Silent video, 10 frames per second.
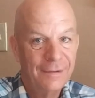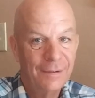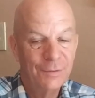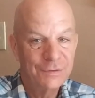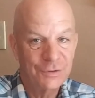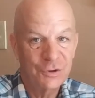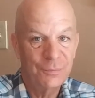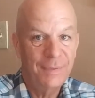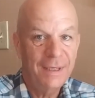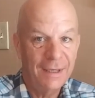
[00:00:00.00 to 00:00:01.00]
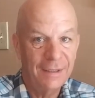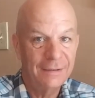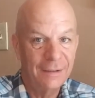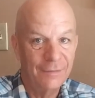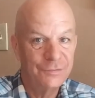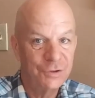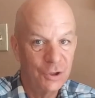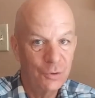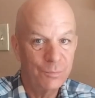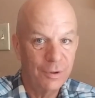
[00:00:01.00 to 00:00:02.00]
It was a command of
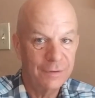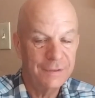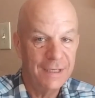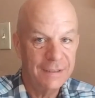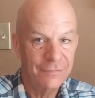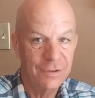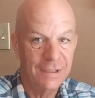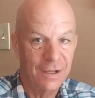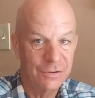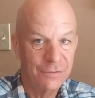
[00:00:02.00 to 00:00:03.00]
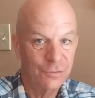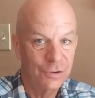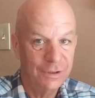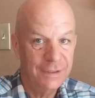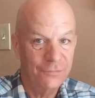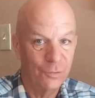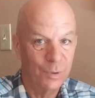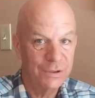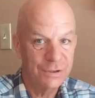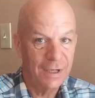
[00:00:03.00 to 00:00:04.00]
don't partake of the knowledge of good and evil,
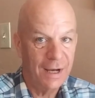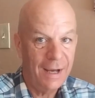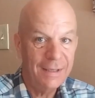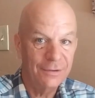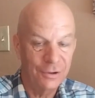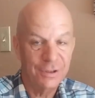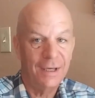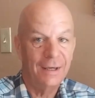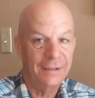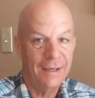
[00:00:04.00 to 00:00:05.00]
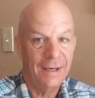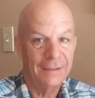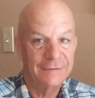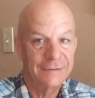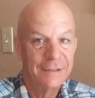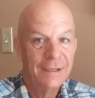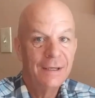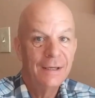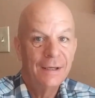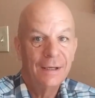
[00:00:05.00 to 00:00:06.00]
which I look at as
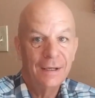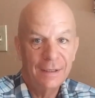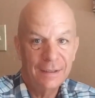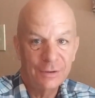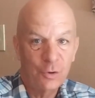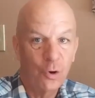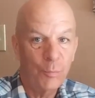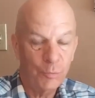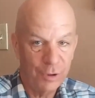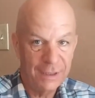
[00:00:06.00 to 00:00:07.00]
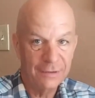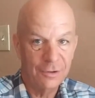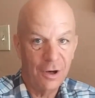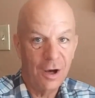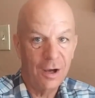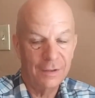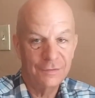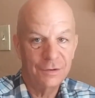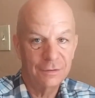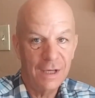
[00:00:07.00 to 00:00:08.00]
incorporating law
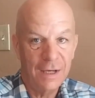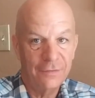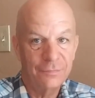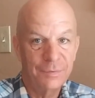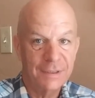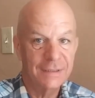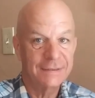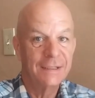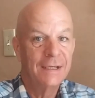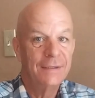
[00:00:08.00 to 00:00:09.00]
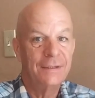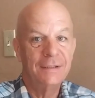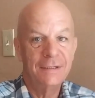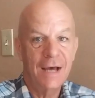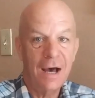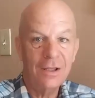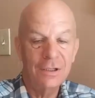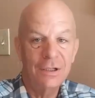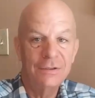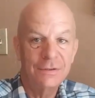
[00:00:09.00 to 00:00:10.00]
into your life, because the
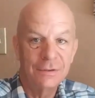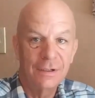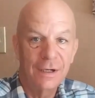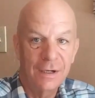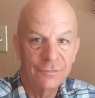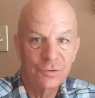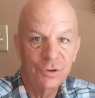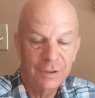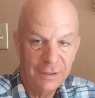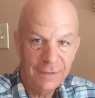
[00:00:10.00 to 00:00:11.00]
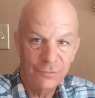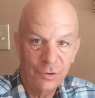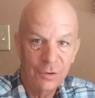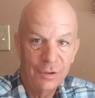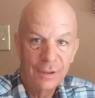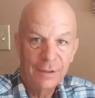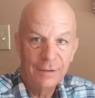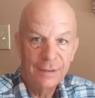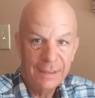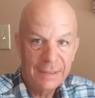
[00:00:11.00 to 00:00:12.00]
knowledge of good and evil
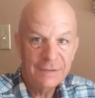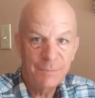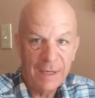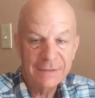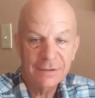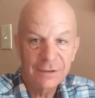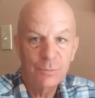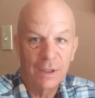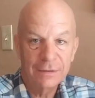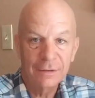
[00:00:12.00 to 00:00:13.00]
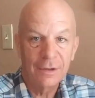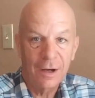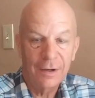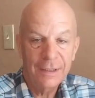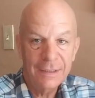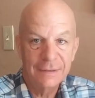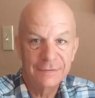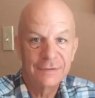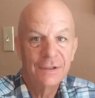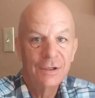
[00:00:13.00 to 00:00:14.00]
is basically what the law
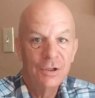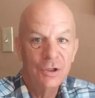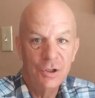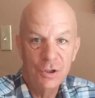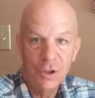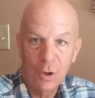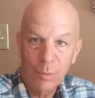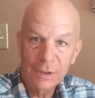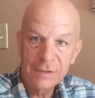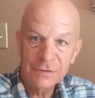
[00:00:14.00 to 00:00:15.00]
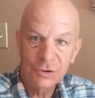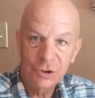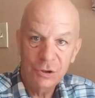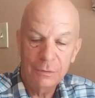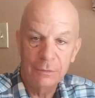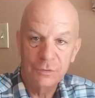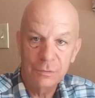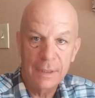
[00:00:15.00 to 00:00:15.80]
is. Know what is good, do